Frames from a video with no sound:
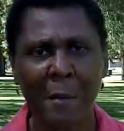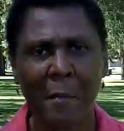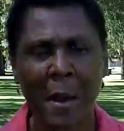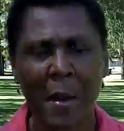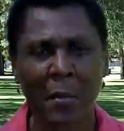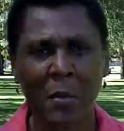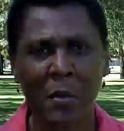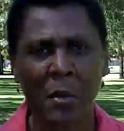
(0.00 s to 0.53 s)

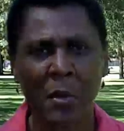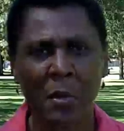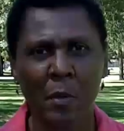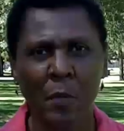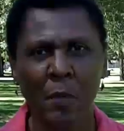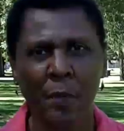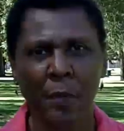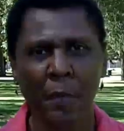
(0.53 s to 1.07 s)
about you,
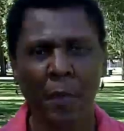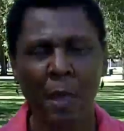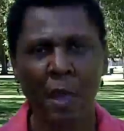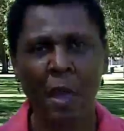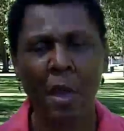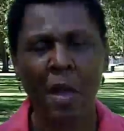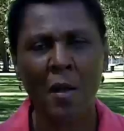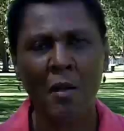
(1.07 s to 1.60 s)

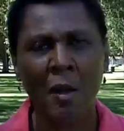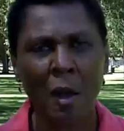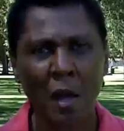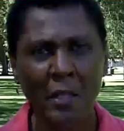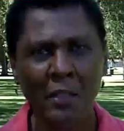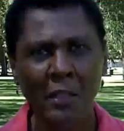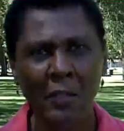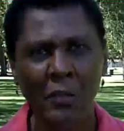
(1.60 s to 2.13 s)

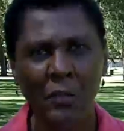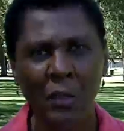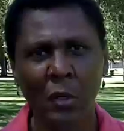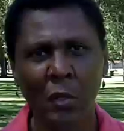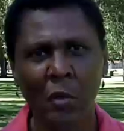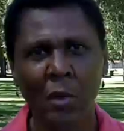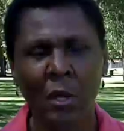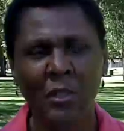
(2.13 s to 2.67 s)
causes
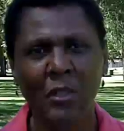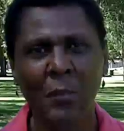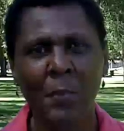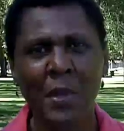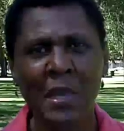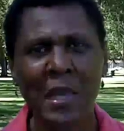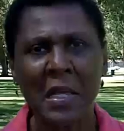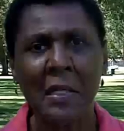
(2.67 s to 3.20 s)
you to
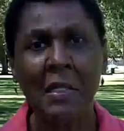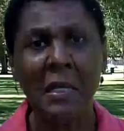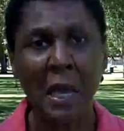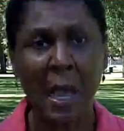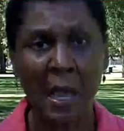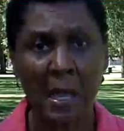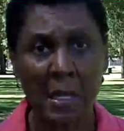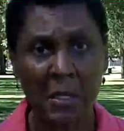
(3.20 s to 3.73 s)
be
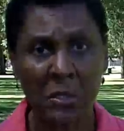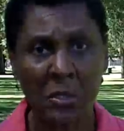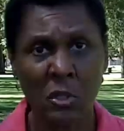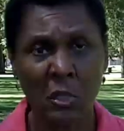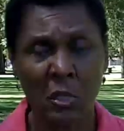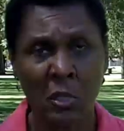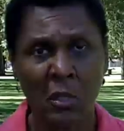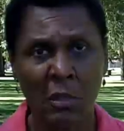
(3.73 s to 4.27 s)
engaged
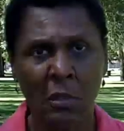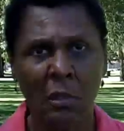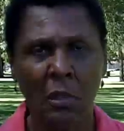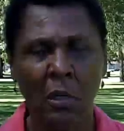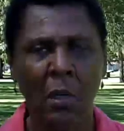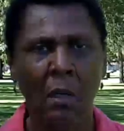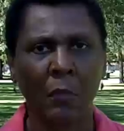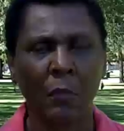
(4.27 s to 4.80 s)

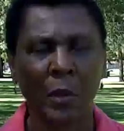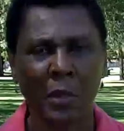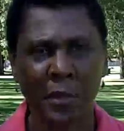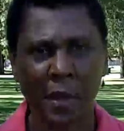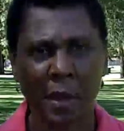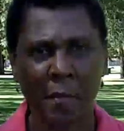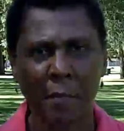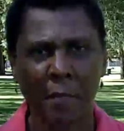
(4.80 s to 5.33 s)
with
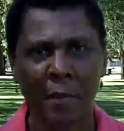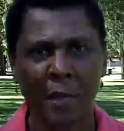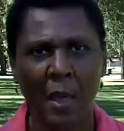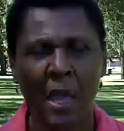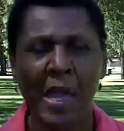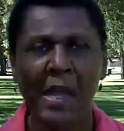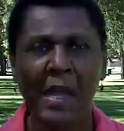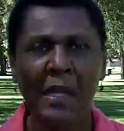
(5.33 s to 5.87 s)
them
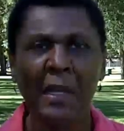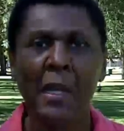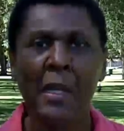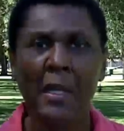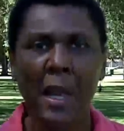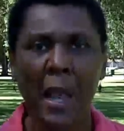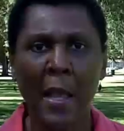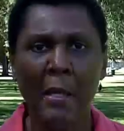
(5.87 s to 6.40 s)
and
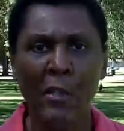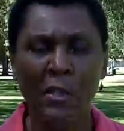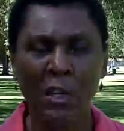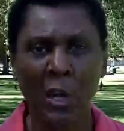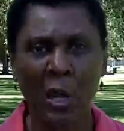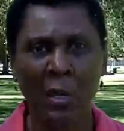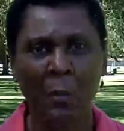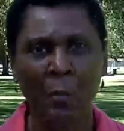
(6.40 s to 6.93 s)
engaged
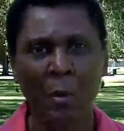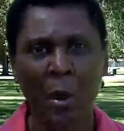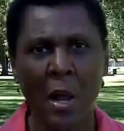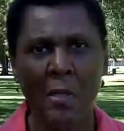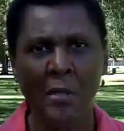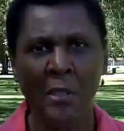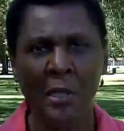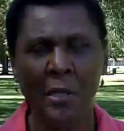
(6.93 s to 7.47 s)
in a
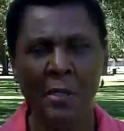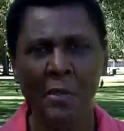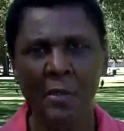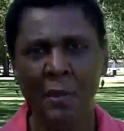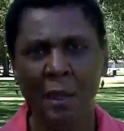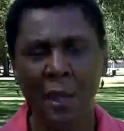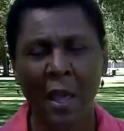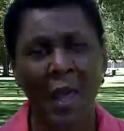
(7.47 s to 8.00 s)
process.
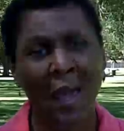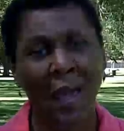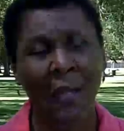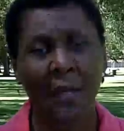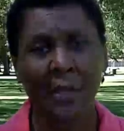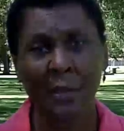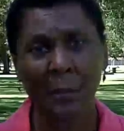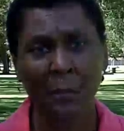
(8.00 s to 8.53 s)
And
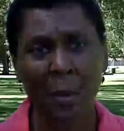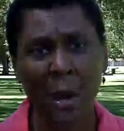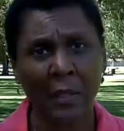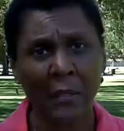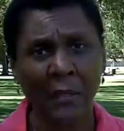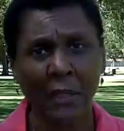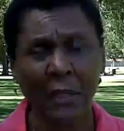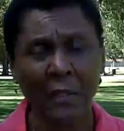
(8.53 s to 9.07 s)
it's a
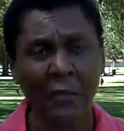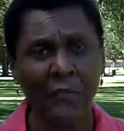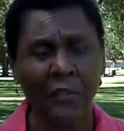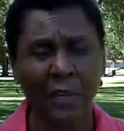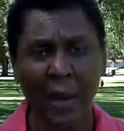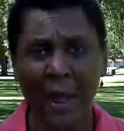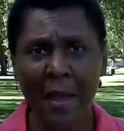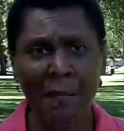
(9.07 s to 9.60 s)
process
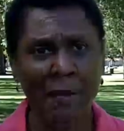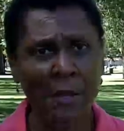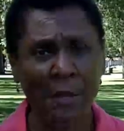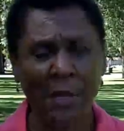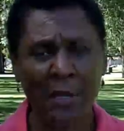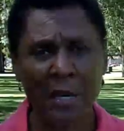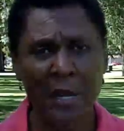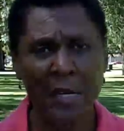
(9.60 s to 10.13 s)
that I'm here
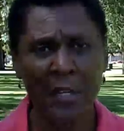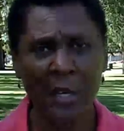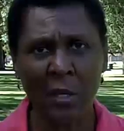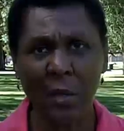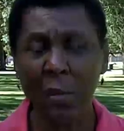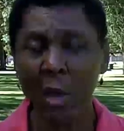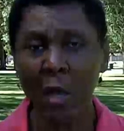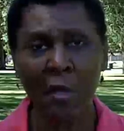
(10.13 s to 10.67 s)
to tell
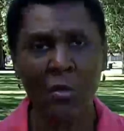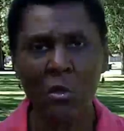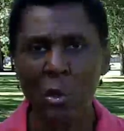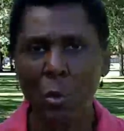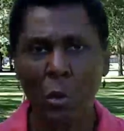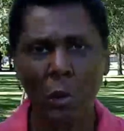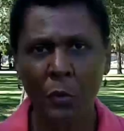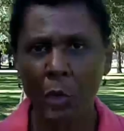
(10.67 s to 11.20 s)
you, you
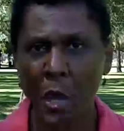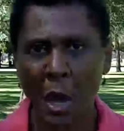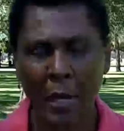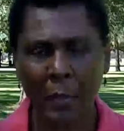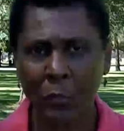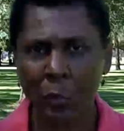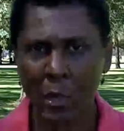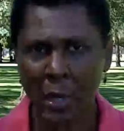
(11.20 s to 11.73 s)
will
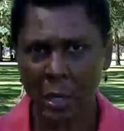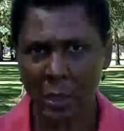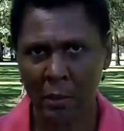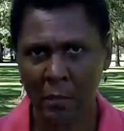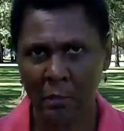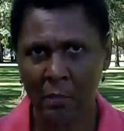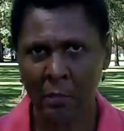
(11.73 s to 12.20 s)
not win.